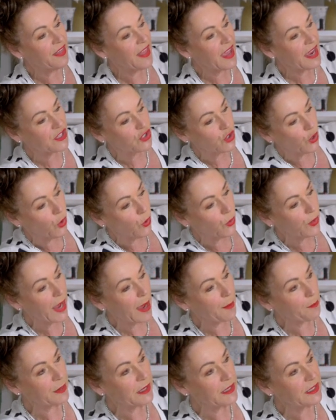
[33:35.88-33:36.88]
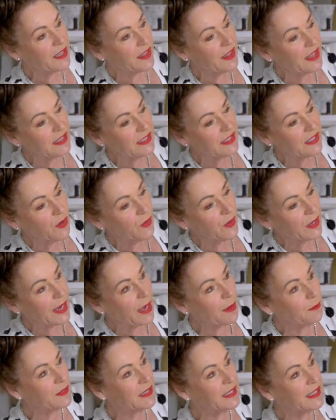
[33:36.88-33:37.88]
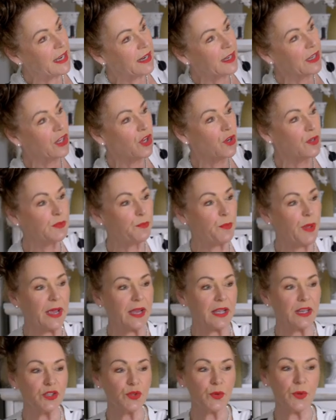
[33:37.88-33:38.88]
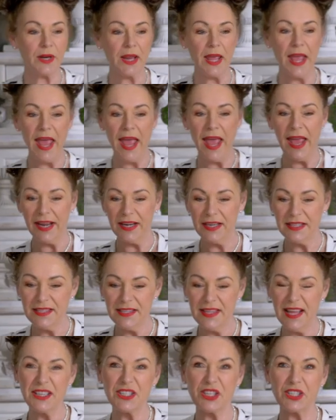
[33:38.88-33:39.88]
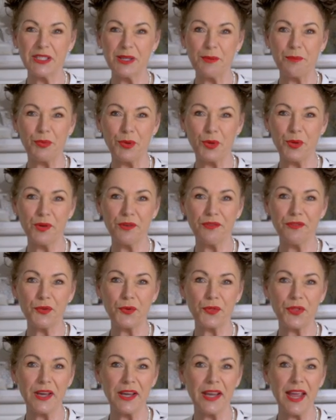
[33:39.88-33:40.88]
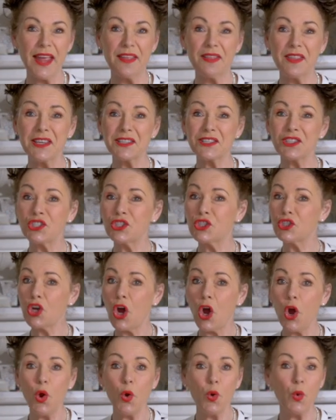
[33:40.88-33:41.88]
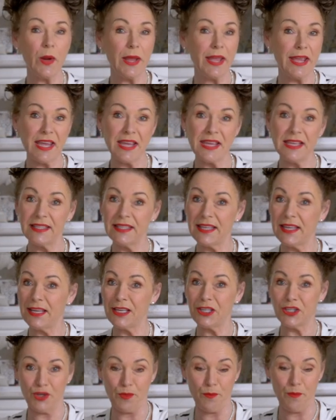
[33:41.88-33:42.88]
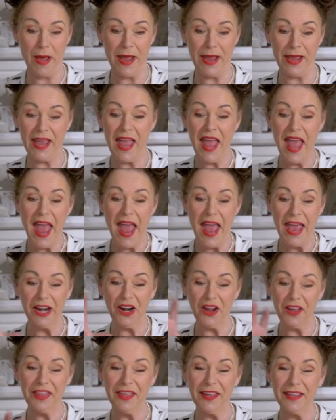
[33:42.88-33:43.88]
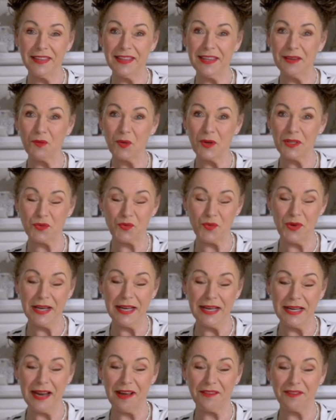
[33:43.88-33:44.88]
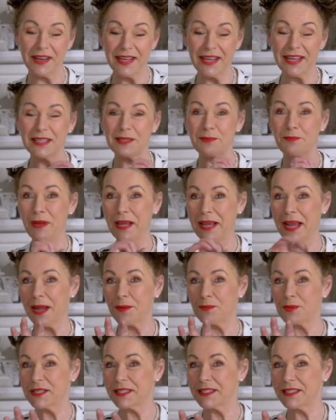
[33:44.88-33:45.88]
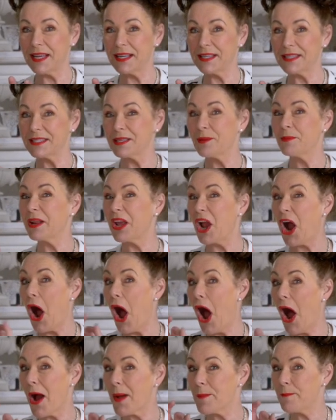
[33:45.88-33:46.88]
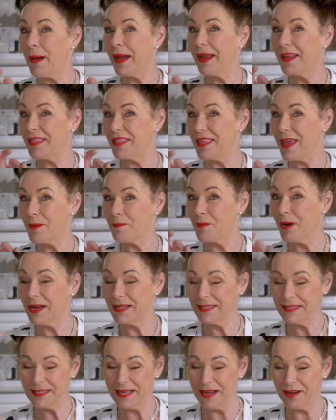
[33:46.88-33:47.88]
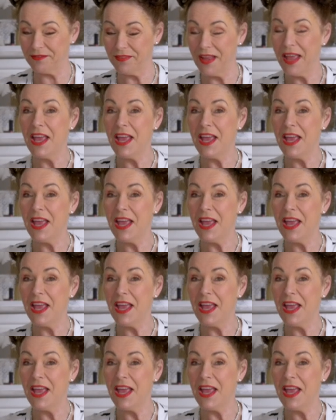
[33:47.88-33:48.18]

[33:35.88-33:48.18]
that to hook up into there so it comes down and goes back into it. And isn't that just a beautiful thing? And they're so easy to make. And I think that what's really lovely is being able to say to somebody, I made that myself.